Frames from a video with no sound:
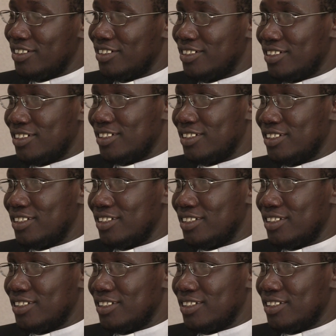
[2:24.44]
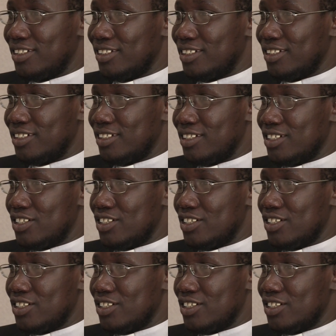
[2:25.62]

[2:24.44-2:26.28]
Nothing is said.